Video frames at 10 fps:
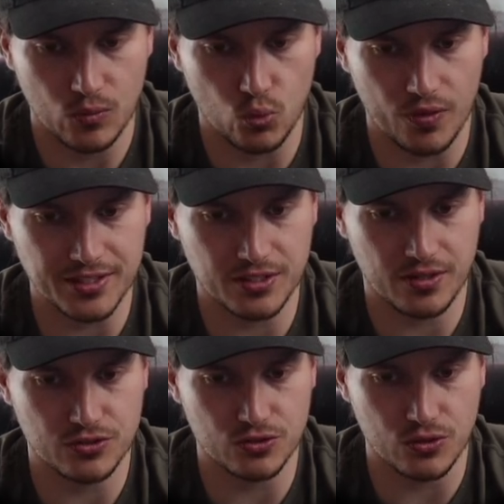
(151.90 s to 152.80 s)
what that's
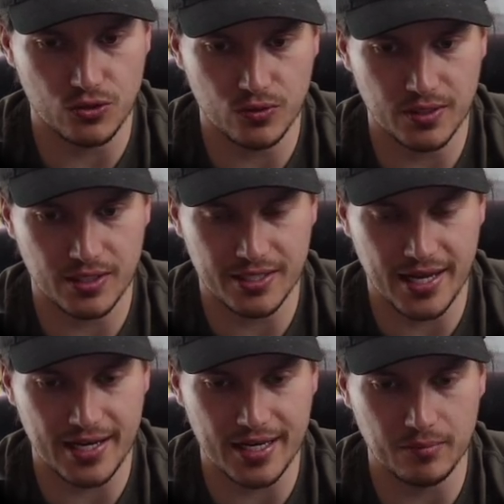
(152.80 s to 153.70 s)
going to do,
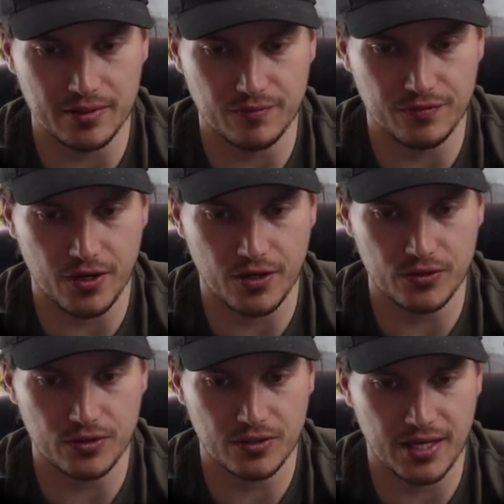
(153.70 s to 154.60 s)
get label info,
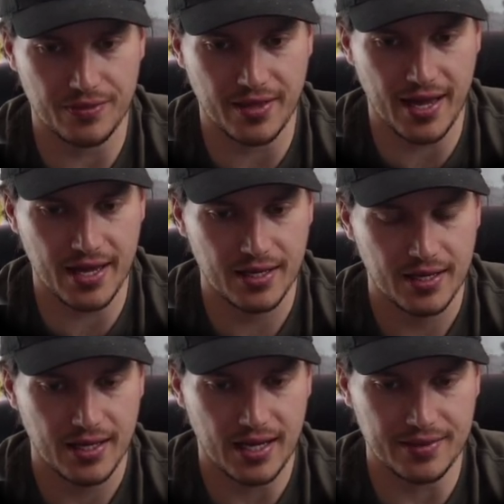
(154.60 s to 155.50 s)
you can get that.
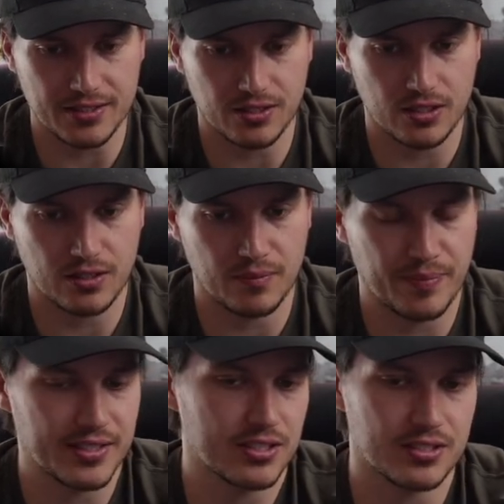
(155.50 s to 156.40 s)
And that's going to
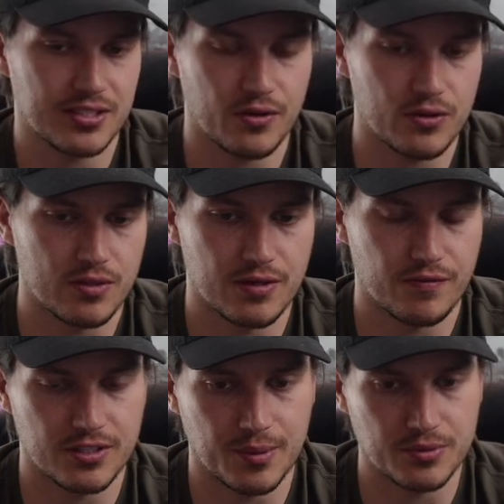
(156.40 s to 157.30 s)
basically just tell you the
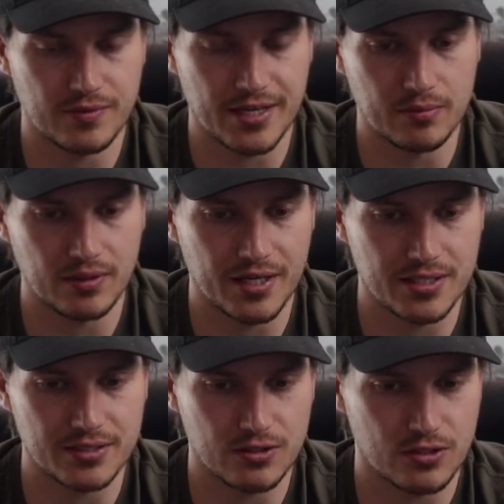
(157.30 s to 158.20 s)
different types of label
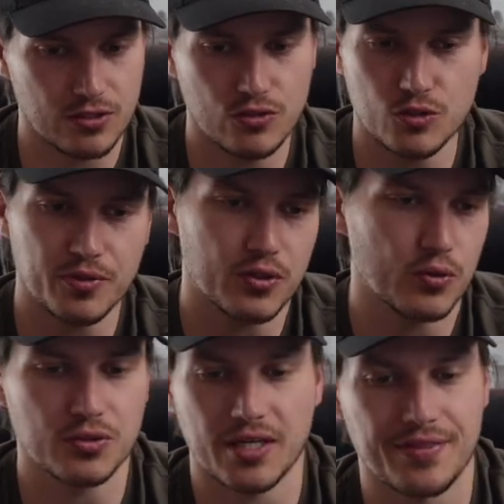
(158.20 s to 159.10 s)
IDs that you can use. But you
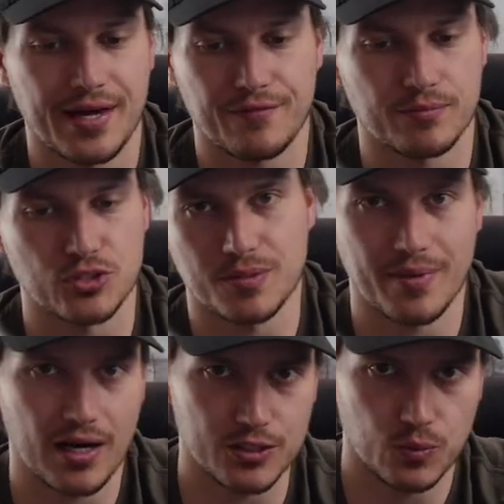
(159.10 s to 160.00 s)
can also get that from
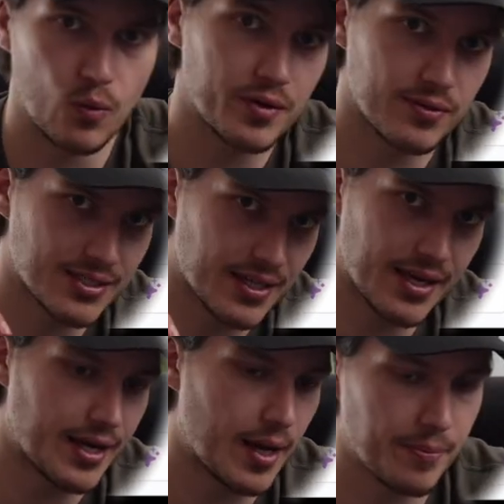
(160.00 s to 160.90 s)
Gmail as well when you
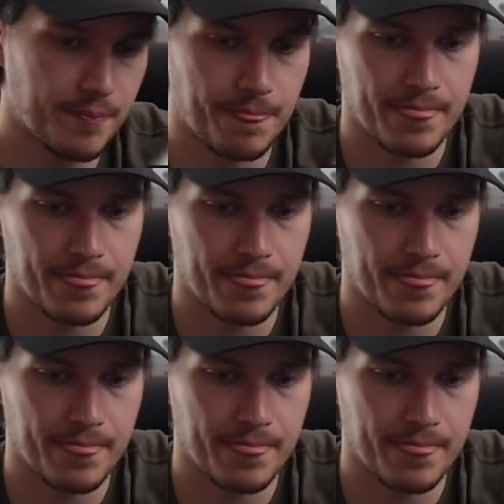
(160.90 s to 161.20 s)
set that up.